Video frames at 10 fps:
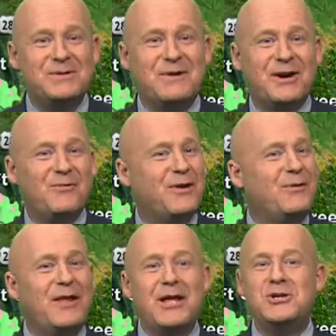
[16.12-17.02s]
tomorrow, we
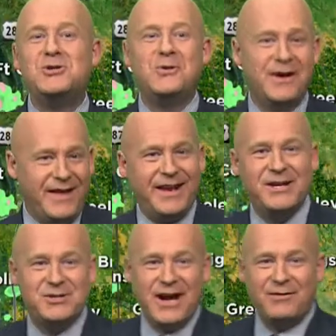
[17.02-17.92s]
will enjoy that
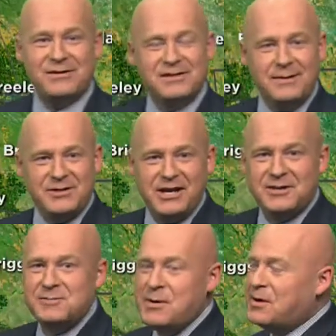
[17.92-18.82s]
extra hour sleep. Check
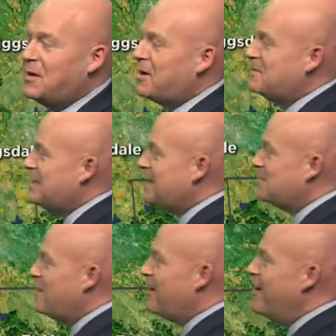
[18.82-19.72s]
your smoke alarms
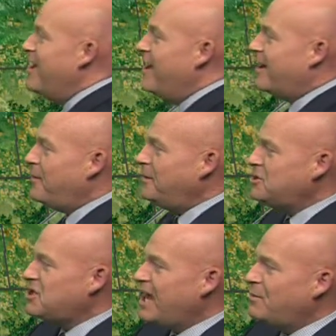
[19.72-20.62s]
as well. A couple of
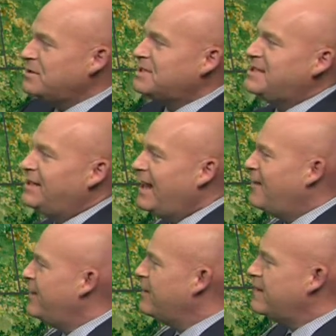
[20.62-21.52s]
showers still
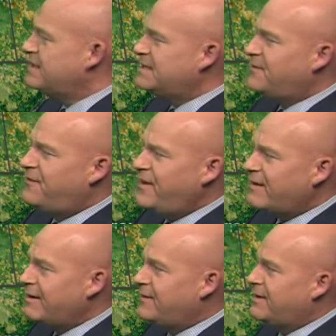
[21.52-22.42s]
out there. This is
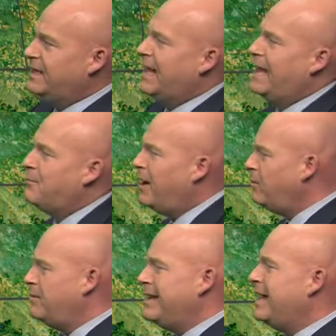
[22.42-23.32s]
very, very light,
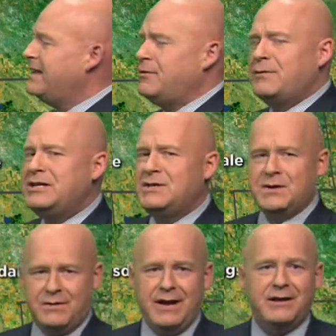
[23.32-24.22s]
probably not even reaching
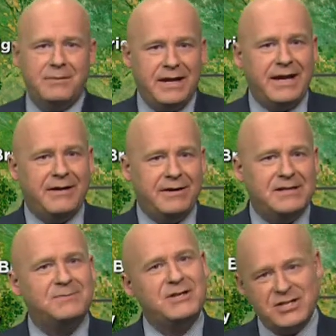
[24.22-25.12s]
the ground in many
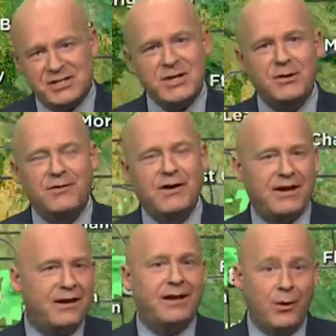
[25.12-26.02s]
areas, but just know if
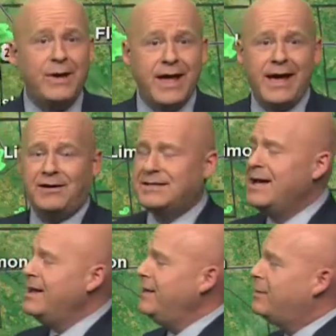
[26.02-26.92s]
you're going out,
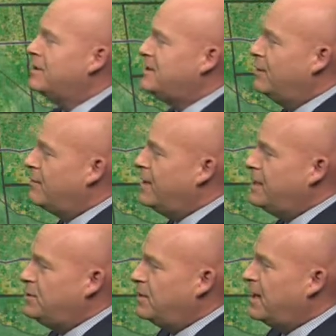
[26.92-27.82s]
you could still run
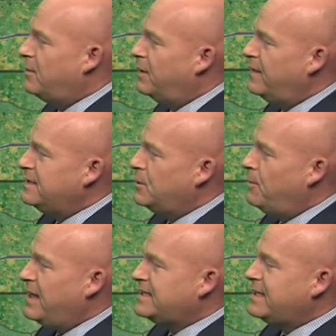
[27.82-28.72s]
into a couple of these little
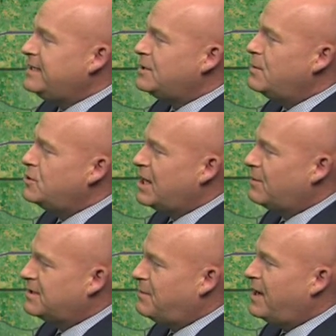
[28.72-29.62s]
pesky snow
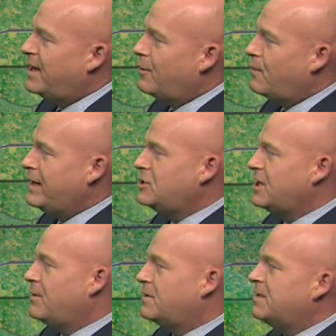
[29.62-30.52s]
showers up high or rain
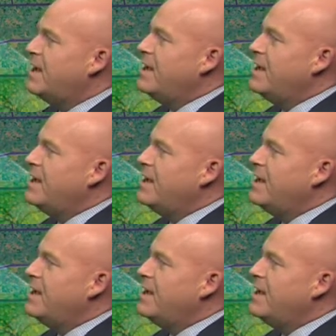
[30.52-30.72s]
showers